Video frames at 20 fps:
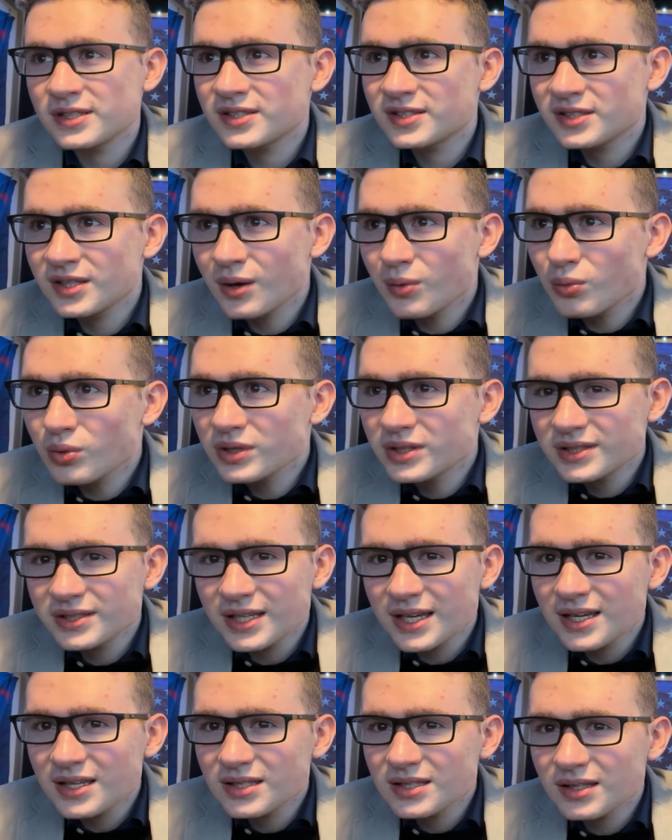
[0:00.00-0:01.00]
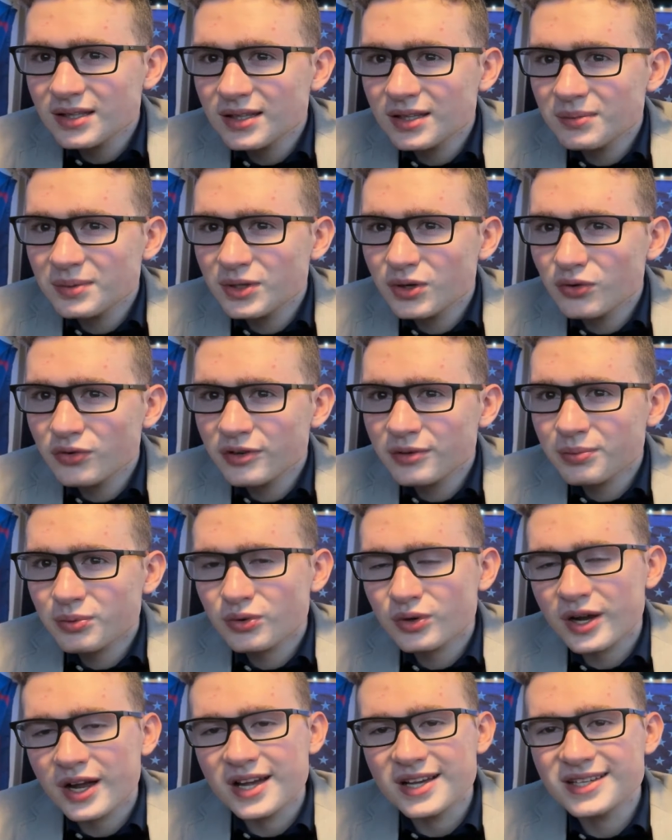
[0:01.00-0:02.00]
Some would say it's a little bit
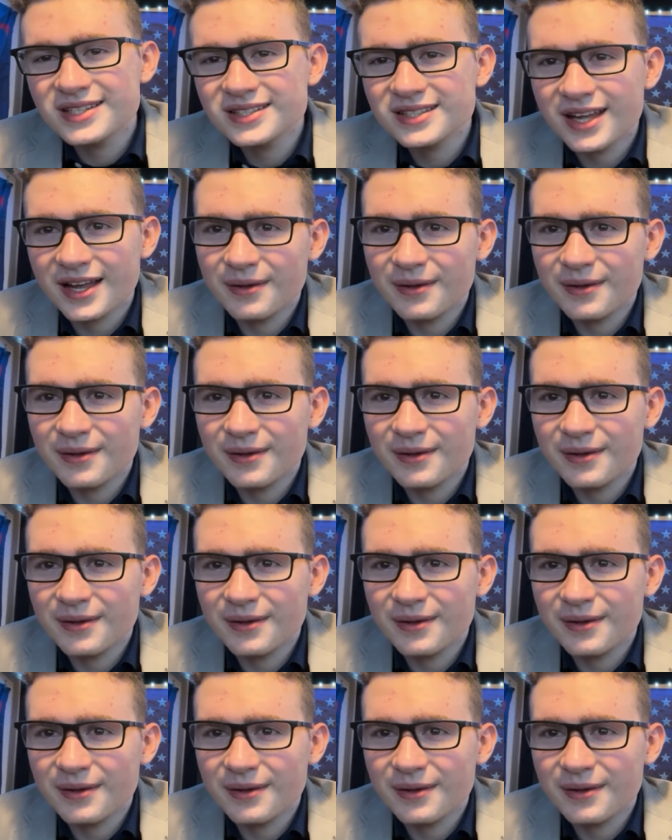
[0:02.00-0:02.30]
overpriced.